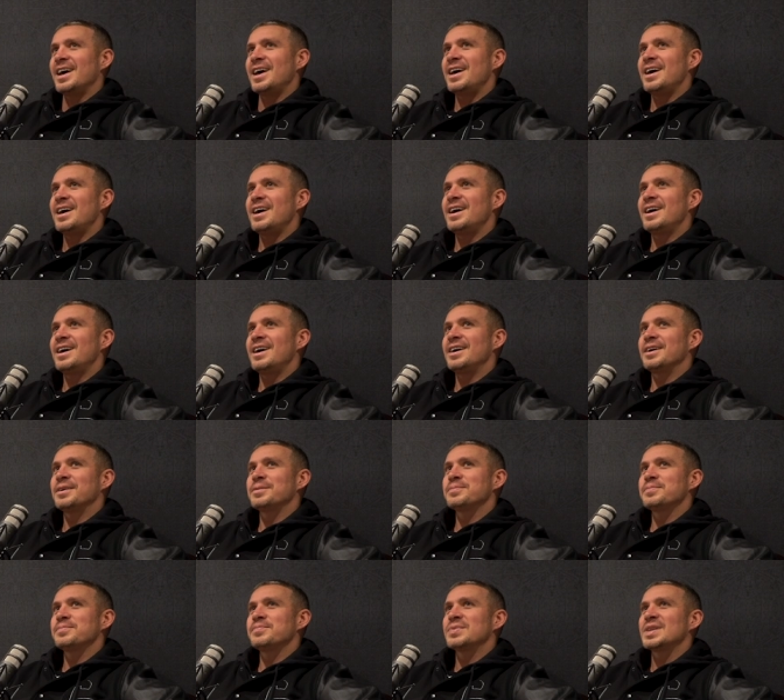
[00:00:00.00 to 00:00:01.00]
Uh,
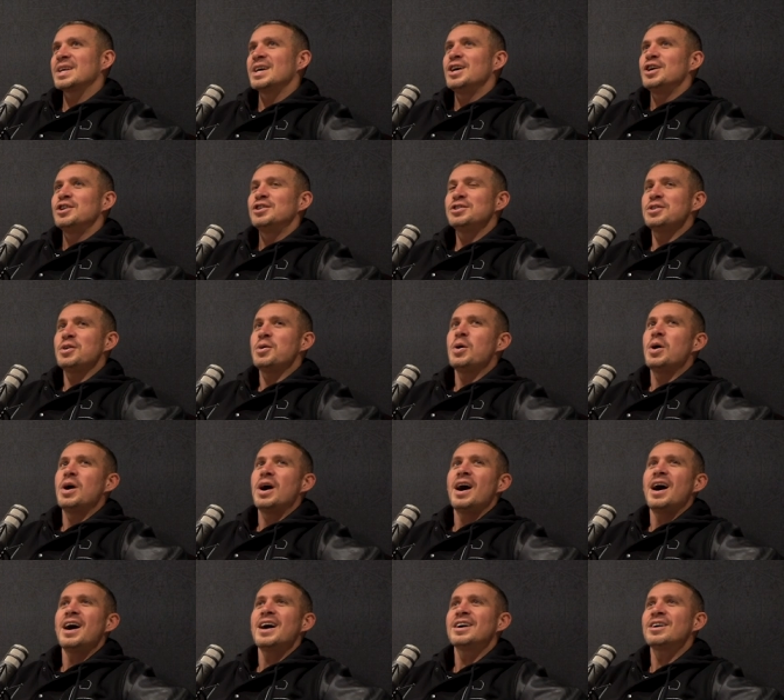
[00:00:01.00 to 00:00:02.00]
do you know
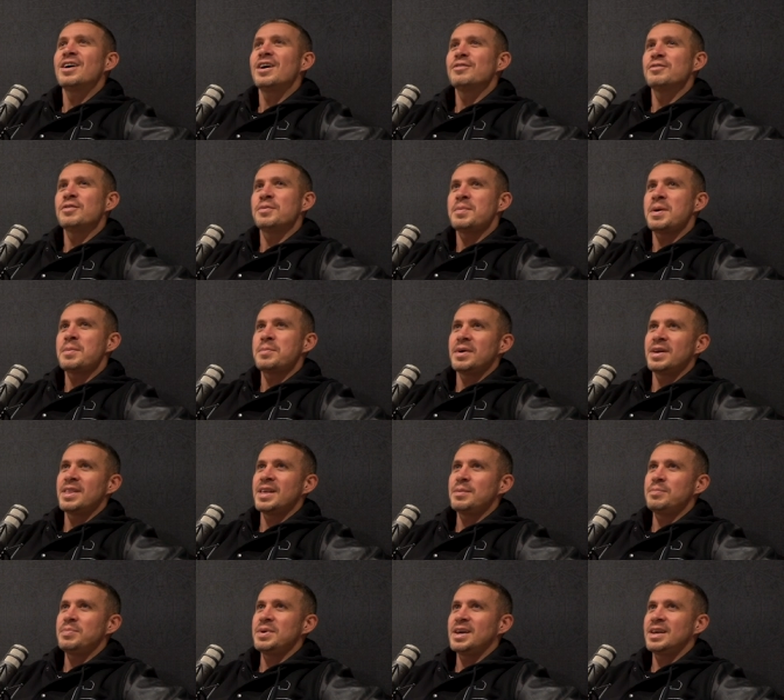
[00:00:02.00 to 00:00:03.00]
what? I can't remember
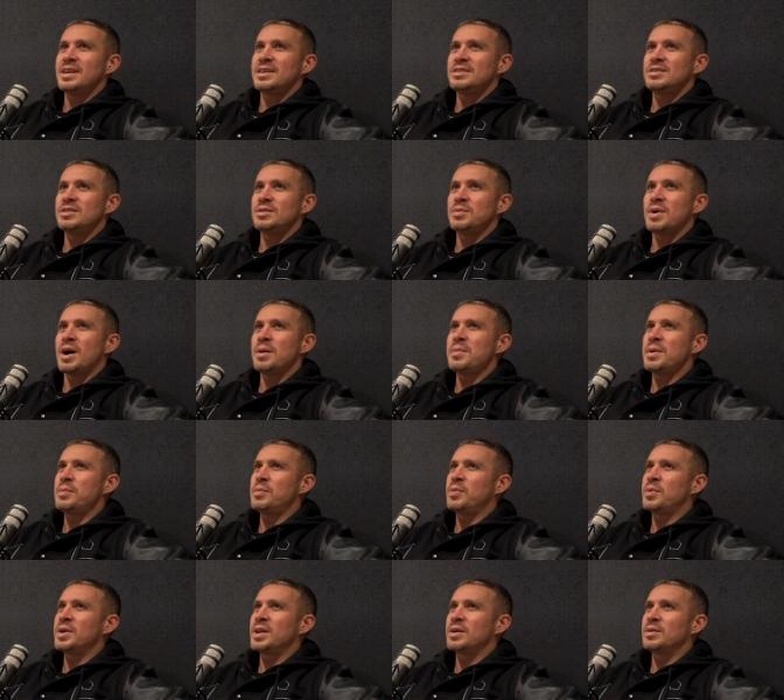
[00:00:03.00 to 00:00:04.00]
there being too. I
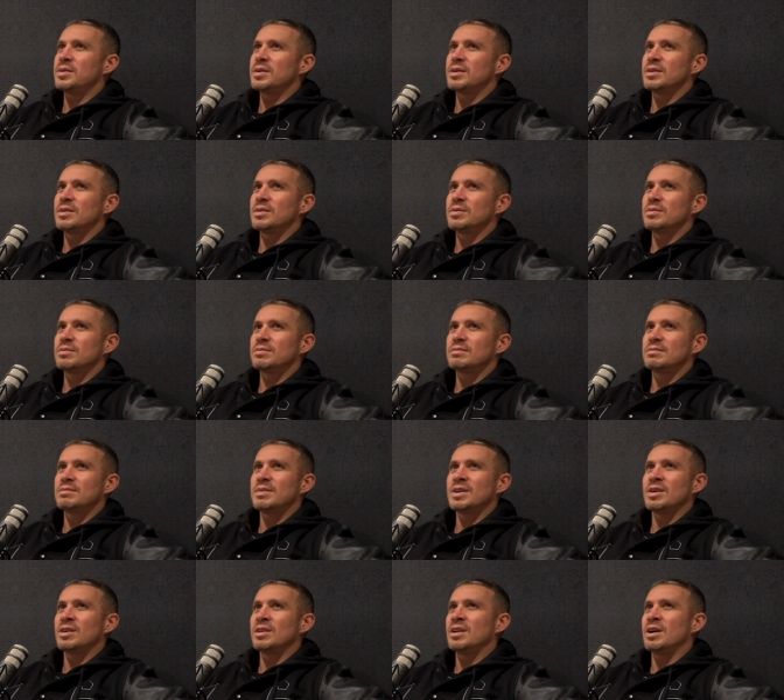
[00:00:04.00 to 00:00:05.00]
remember when I
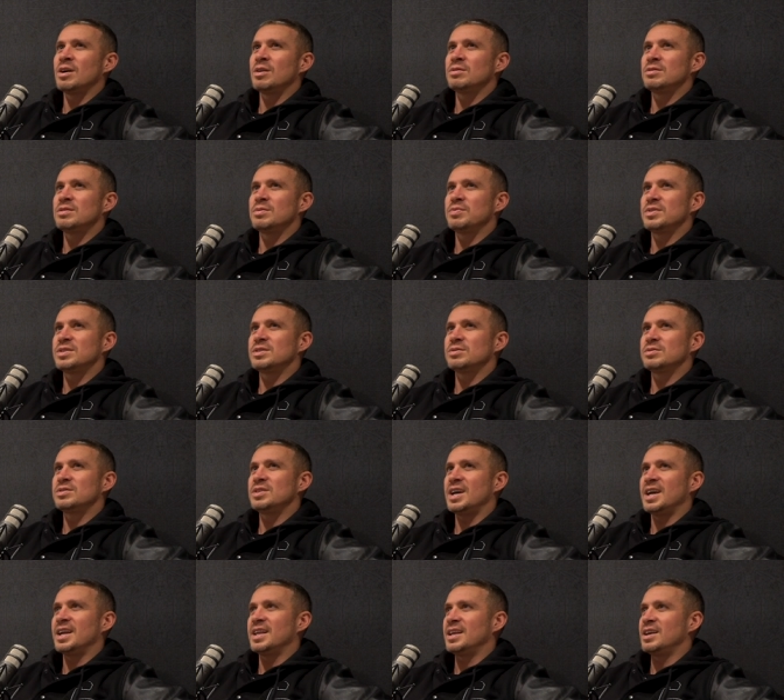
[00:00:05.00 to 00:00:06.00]
went on loan to Bristol
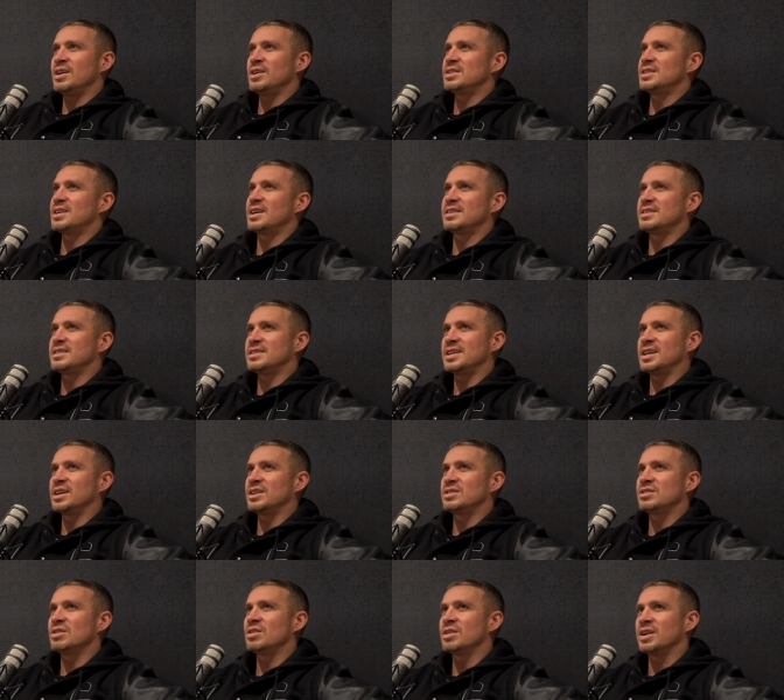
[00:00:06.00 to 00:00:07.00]
City, they used to have to sing
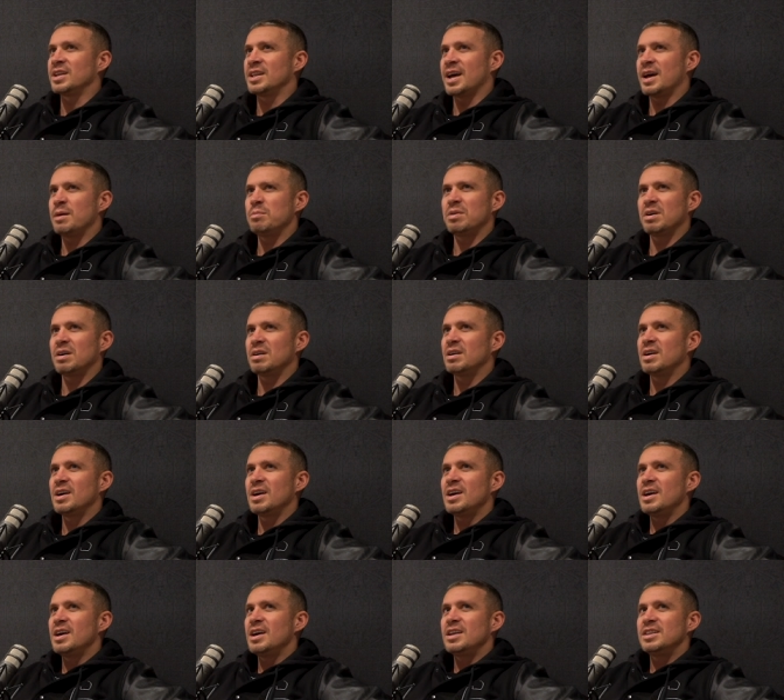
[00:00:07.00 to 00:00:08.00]
a song and that, but
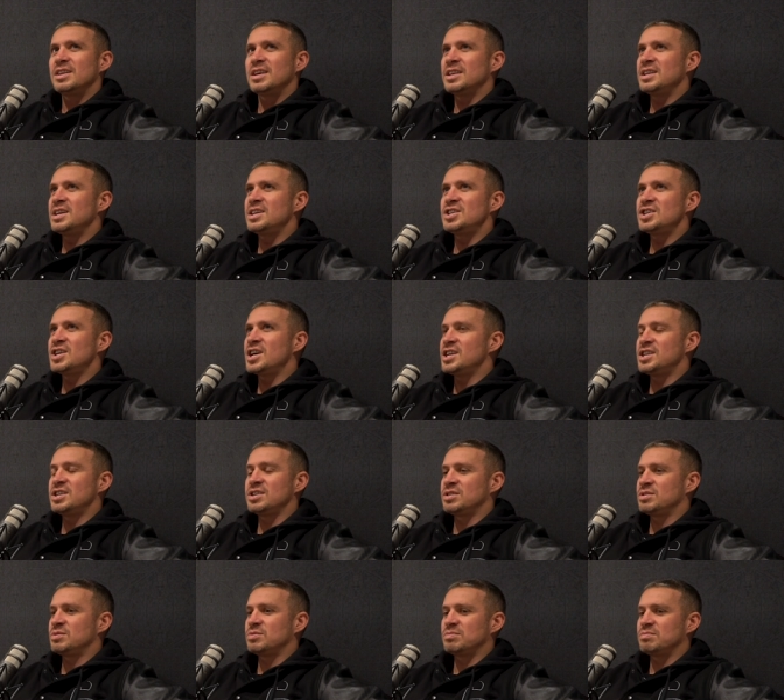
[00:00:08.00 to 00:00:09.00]
the
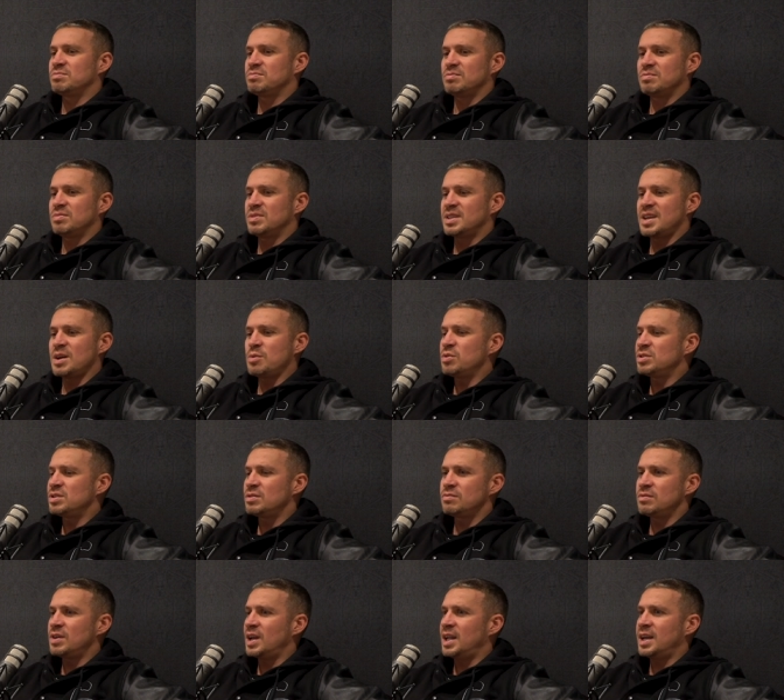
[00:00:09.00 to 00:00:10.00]
initiations there
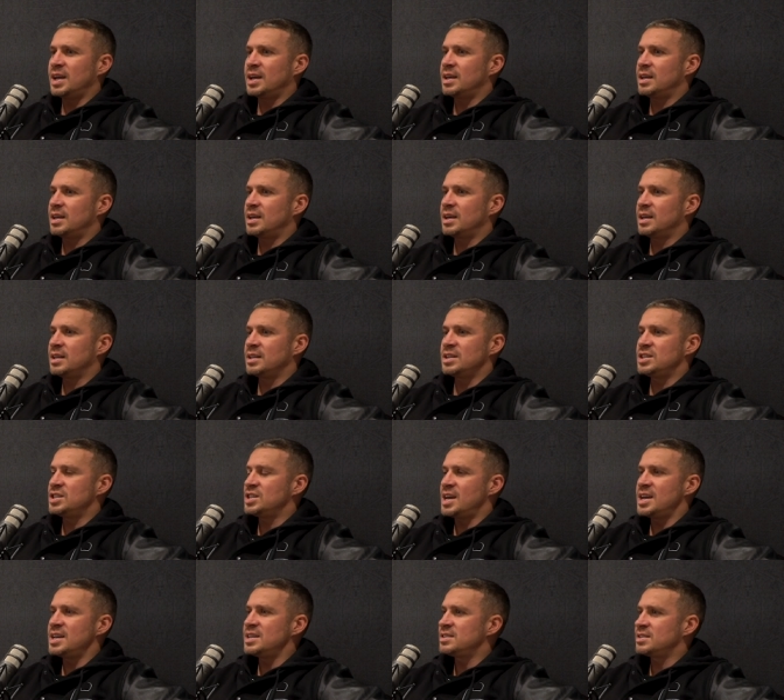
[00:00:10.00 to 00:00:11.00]
wasn't really a,
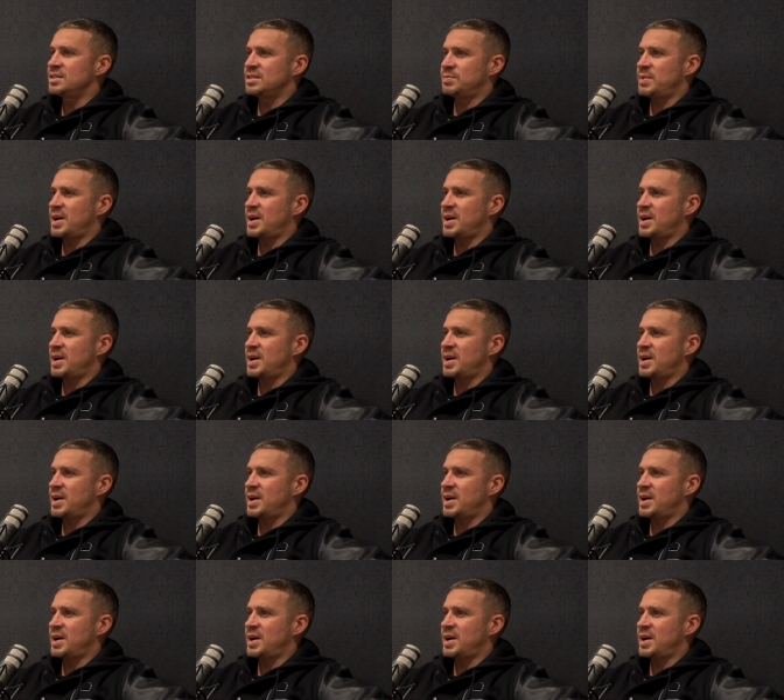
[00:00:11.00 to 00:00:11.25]
initiations